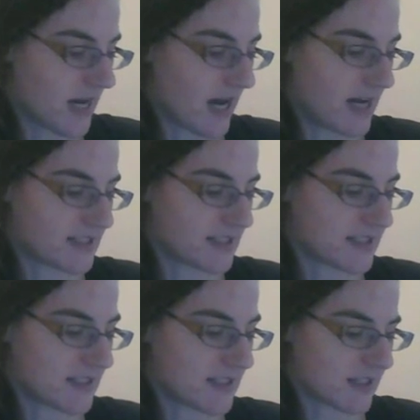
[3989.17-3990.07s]
I just did
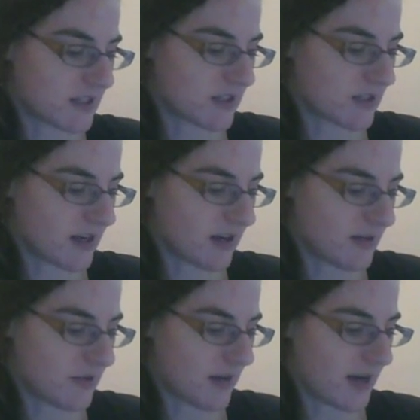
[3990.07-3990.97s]
600
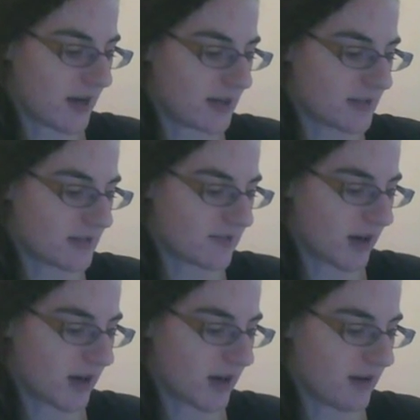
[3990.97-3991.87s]
minus
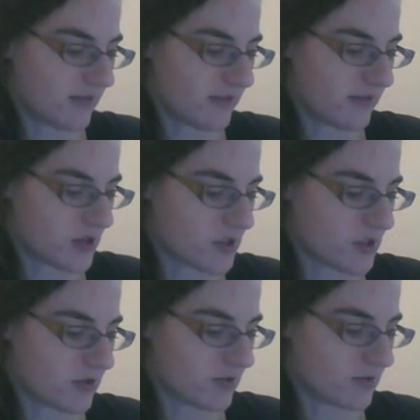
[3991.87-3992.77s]

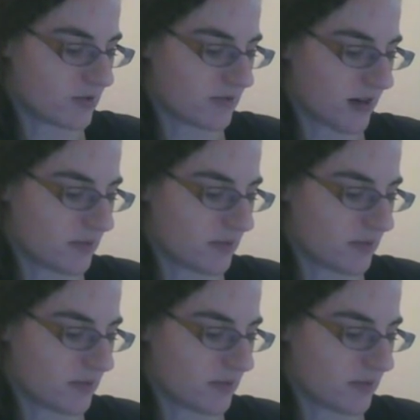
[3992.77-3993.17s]
542 divided